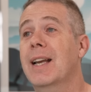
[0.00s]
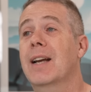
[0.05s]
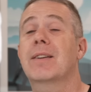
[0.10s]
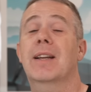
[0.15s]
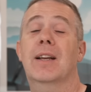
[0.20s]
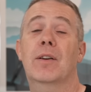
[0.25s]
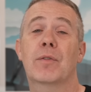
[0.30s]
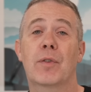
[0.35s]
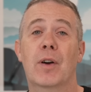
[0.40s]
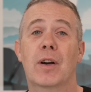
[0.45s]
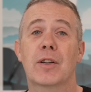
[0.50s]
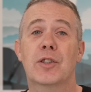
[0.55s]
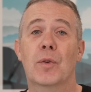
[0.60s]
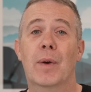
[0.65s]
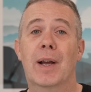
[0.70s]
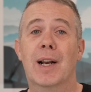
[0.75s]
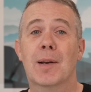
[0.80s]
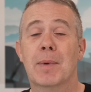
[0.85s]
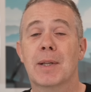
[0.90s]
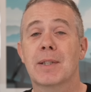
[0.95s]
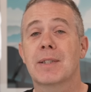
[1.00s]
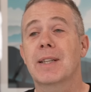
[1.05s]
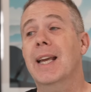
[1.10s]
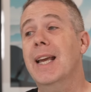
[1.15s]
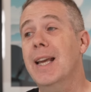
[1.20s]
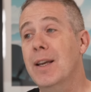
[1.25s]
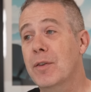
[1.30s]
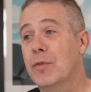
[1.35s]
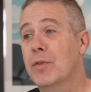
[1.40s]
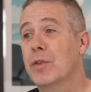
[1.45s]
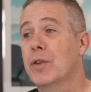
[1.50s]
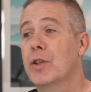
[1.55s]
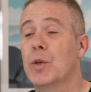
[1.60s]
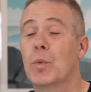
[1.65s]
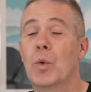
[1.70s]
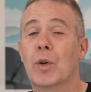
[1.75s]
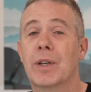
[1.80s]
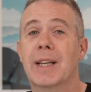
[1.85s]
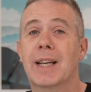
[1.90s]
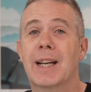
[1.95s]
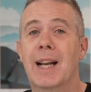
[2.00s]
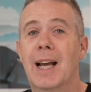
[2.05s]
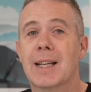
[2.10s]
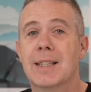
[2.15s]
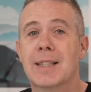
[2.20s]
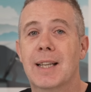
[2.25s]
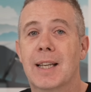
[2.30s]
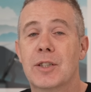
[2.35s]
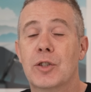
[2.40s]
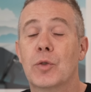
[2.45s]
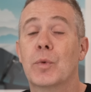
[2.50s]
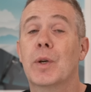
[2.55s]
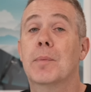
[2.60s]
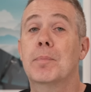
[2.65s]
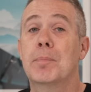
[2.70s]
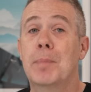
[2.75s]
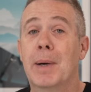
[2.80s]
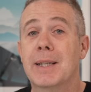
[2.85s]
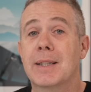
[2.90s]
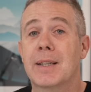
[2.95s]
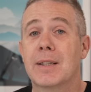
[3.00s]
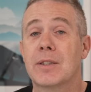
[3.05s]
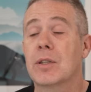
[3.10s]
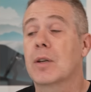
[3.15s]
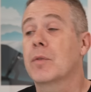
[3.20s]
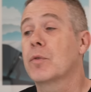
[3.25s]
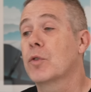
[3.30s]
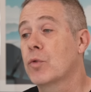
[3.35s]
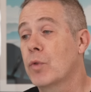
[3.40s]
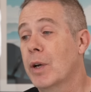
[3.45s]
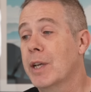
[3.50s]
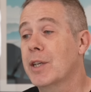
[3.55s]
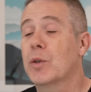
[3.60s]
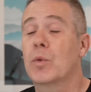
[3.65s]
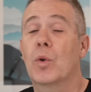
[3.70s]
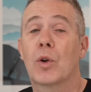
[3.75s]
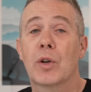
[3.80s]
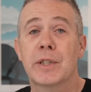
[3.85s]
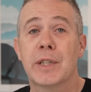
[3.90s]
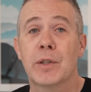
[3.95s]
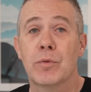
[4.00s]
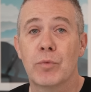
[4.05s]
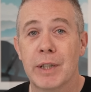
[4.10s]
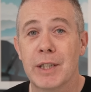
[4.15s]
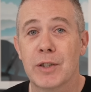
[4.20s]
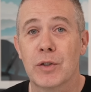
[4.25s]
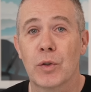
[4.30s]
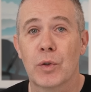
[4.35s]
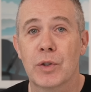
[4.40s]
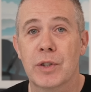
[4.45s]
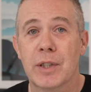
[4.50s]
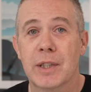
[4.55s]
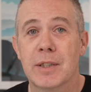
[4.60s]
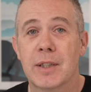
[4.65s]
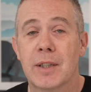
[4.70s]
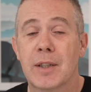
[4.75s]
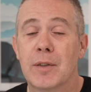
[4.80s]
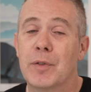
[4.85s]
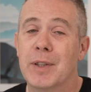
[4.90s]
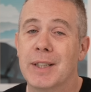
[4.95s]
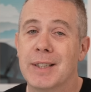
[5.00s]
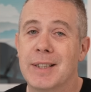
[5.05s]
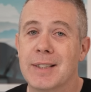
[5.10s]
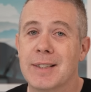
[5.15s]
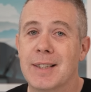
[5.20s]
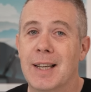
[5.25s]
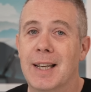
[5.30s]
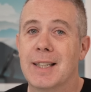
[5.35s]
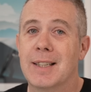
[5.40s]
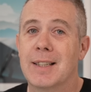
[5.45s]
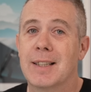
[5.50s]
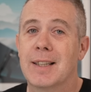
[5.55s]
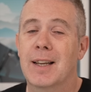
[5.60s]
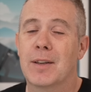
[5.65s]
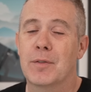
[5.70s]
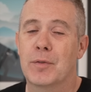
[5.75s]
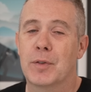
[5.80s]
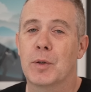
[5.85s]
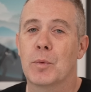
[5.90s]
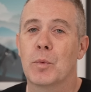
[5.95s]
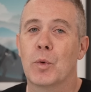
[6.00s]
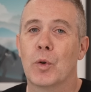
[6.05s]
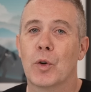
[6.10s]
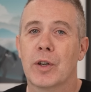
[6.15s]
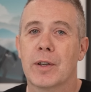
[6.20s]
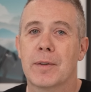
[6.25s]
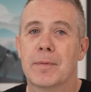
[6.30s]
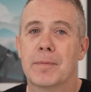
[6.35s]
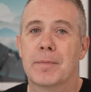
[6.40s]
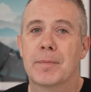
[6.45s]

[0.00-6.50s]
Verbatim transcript: out Envato Elements if you want to get access to an abundance of great quality resources for your design and for your work.